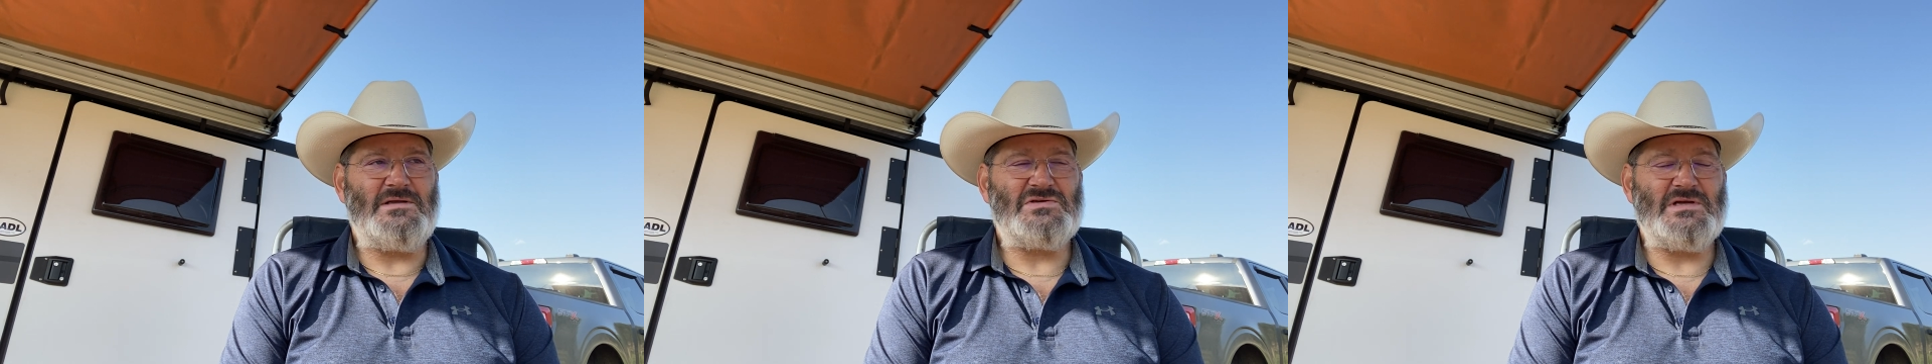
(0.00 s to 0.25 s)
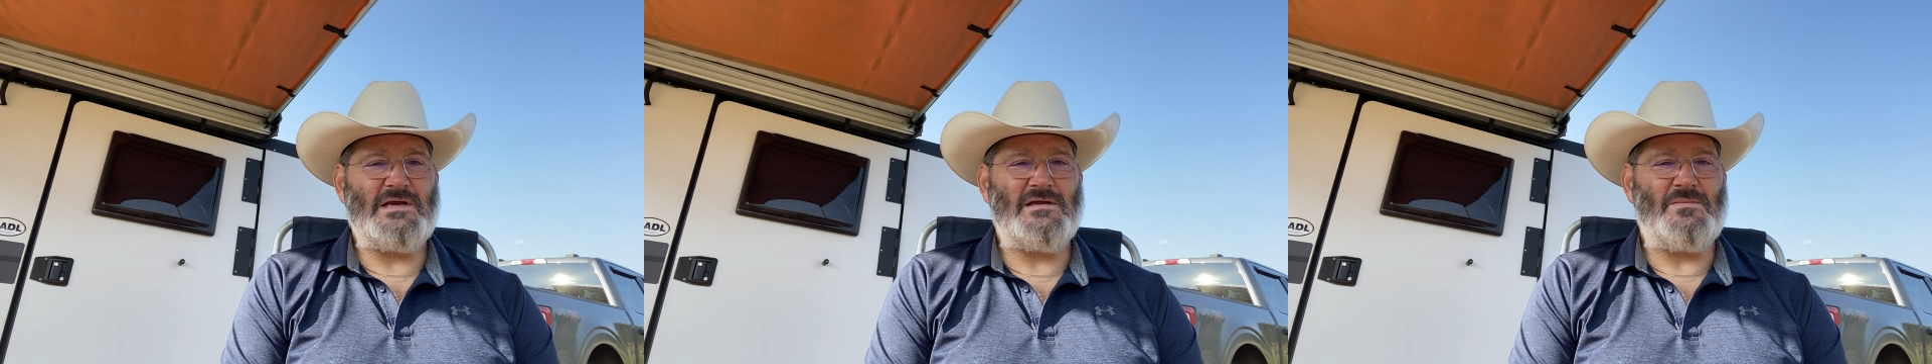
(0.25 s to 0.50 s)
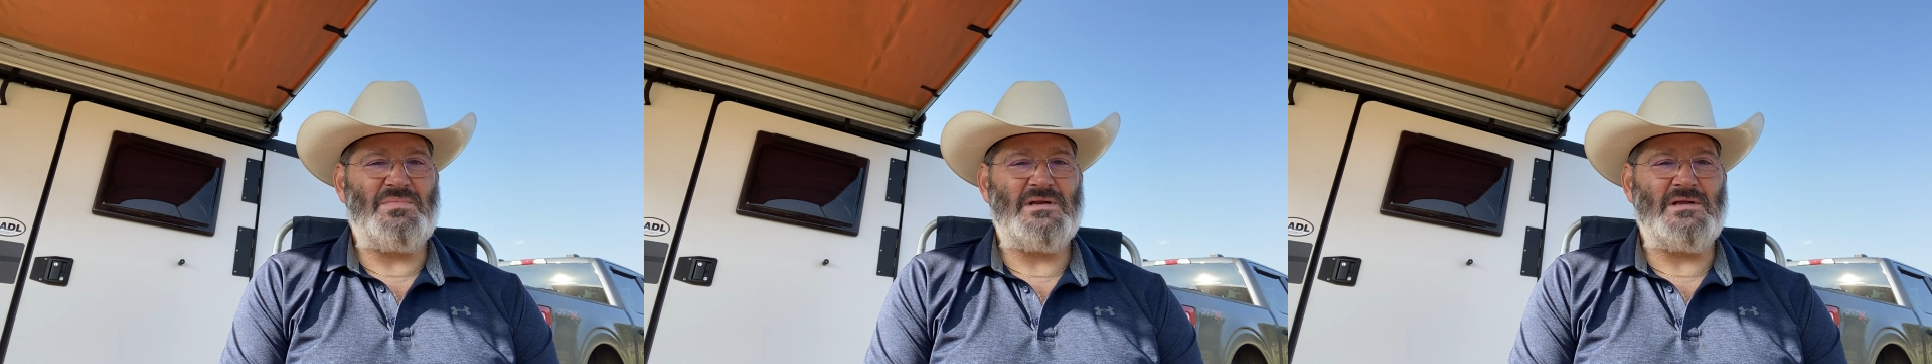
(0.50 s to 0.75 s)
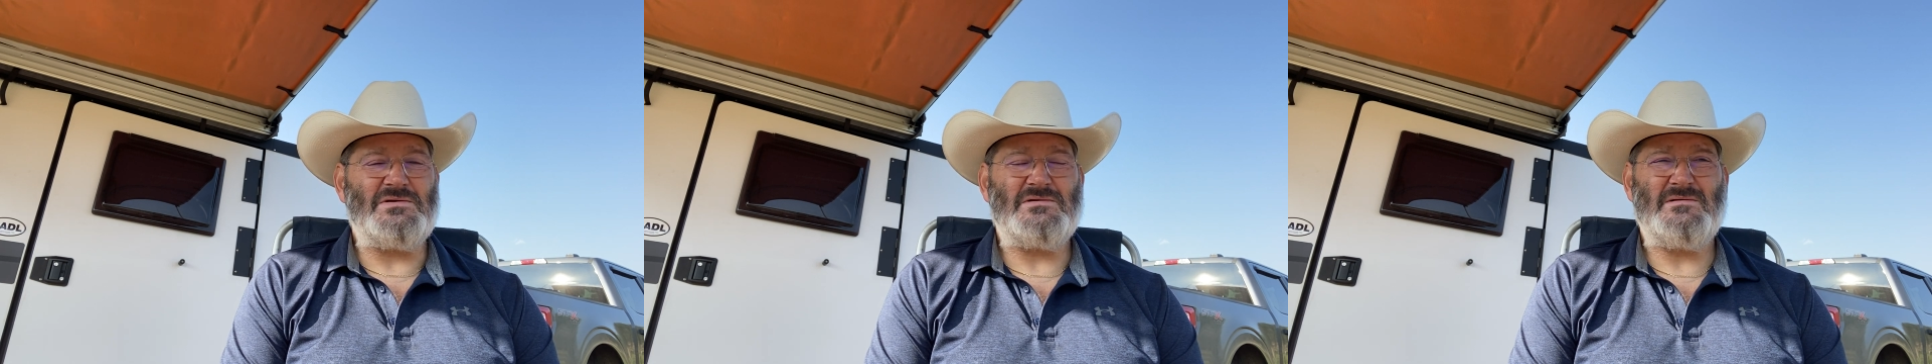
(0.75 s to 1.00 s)
seek
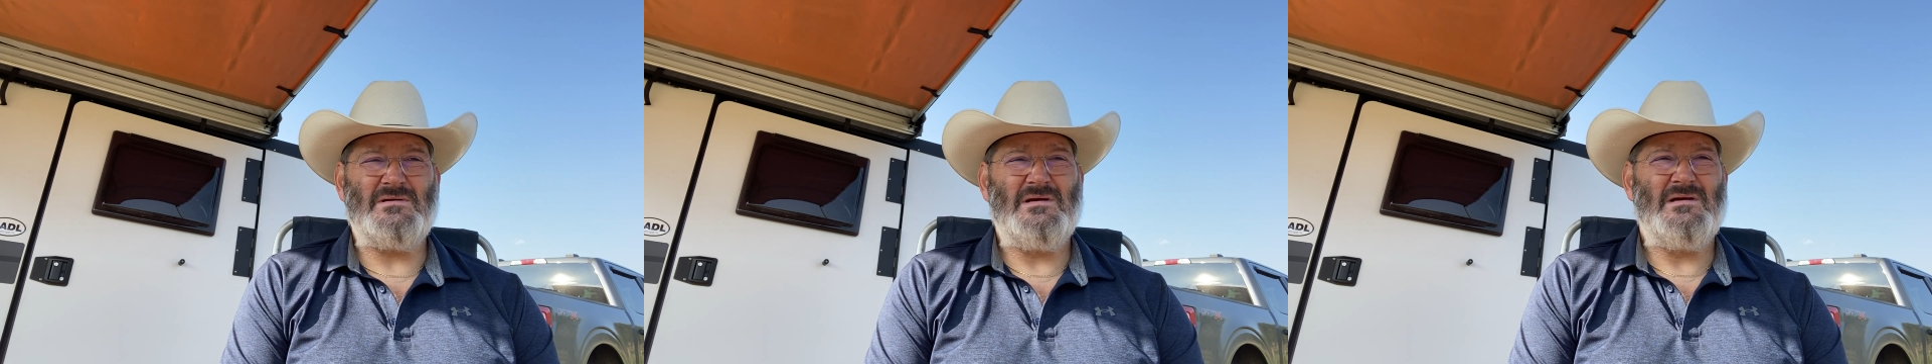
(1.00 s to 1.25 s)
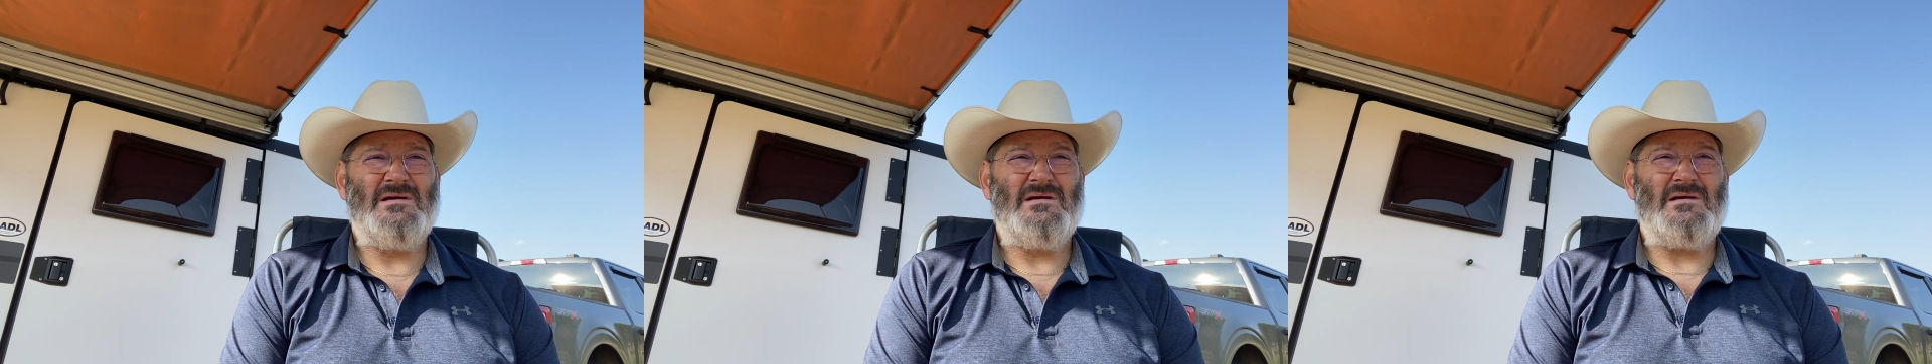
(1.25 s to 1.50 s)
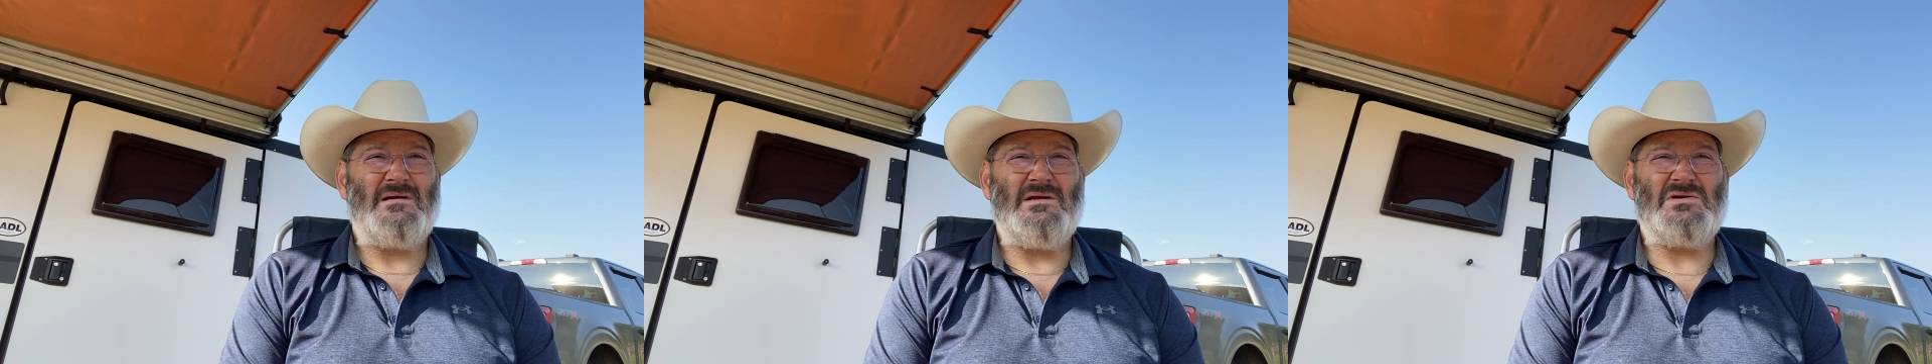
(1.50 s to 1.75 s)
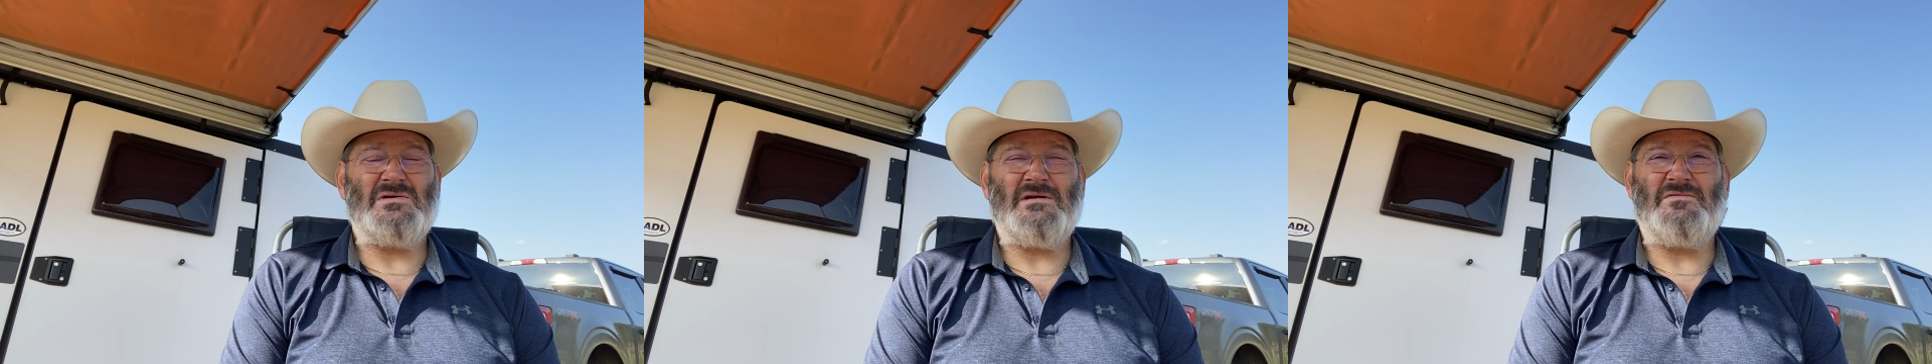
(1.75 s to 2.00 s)
independence
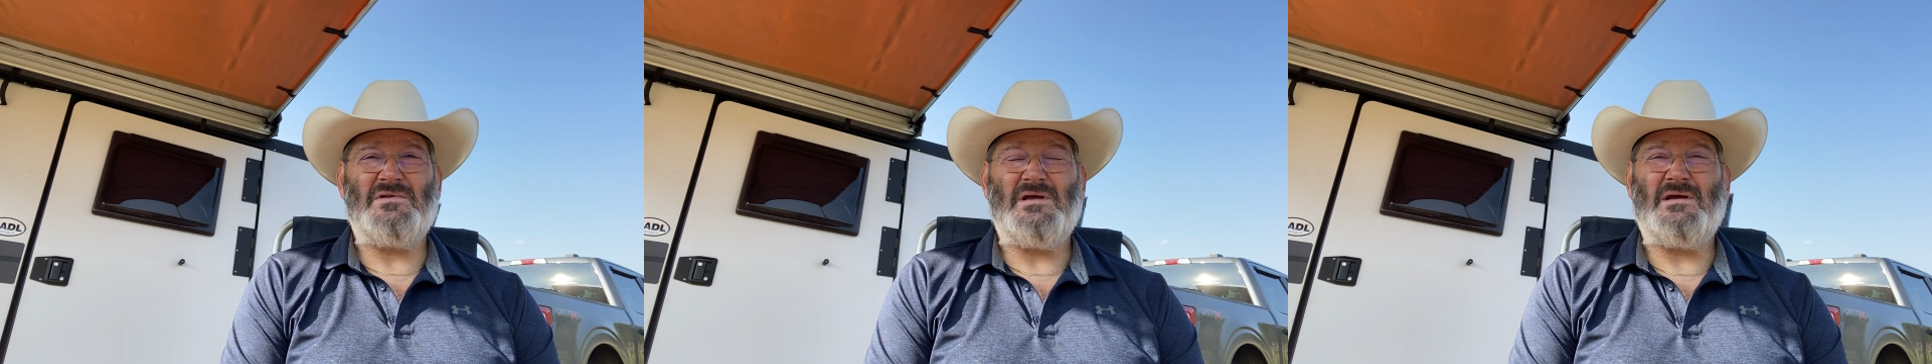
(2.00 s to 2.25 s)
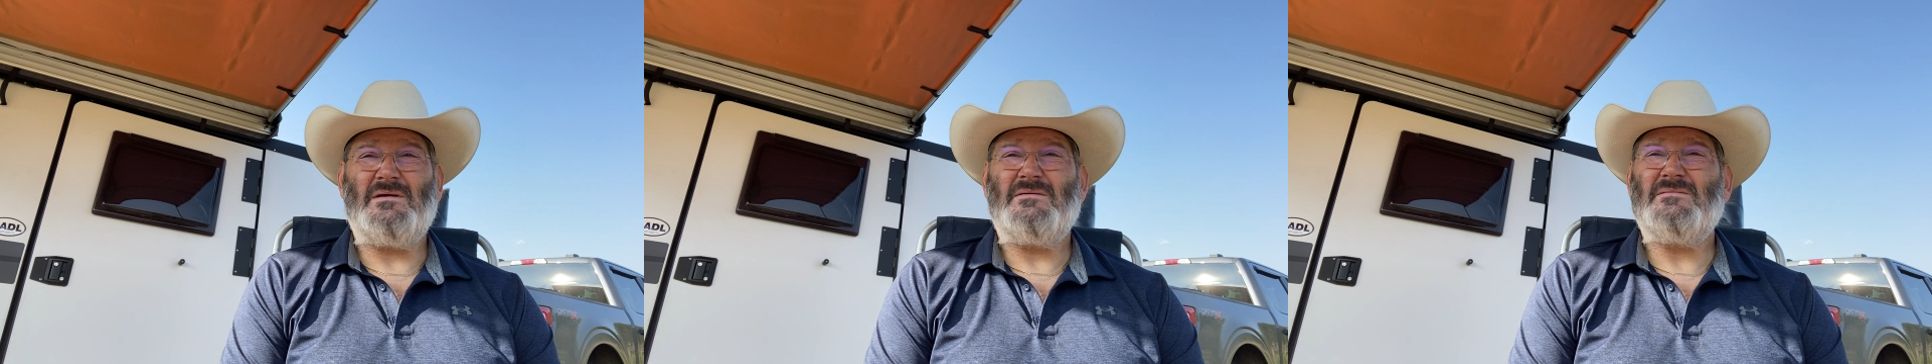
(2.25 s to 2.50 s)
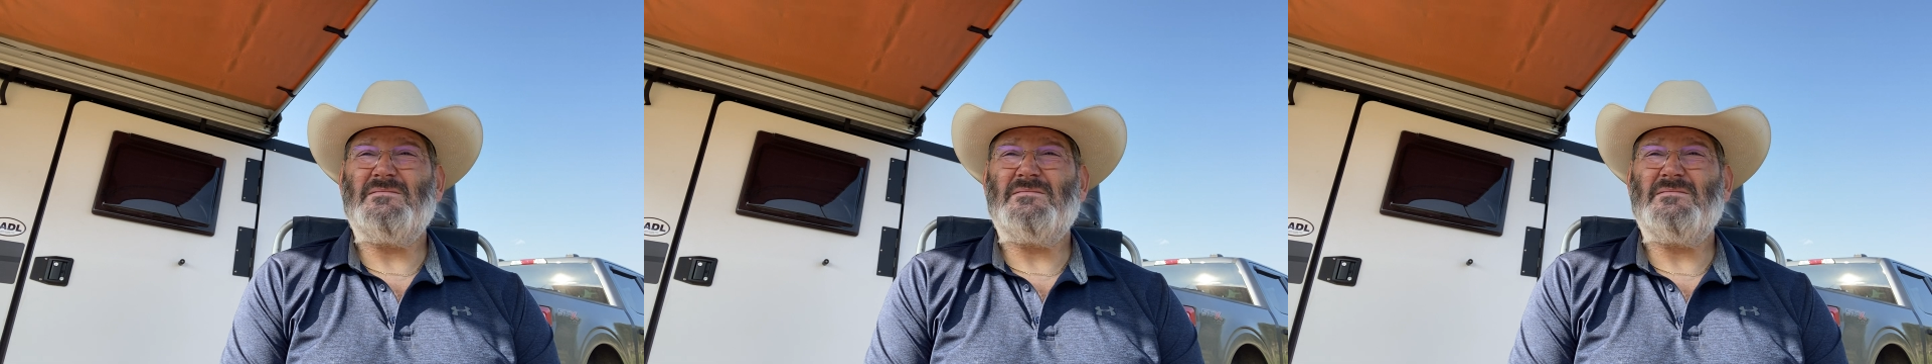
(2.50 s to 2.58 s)
each and every day.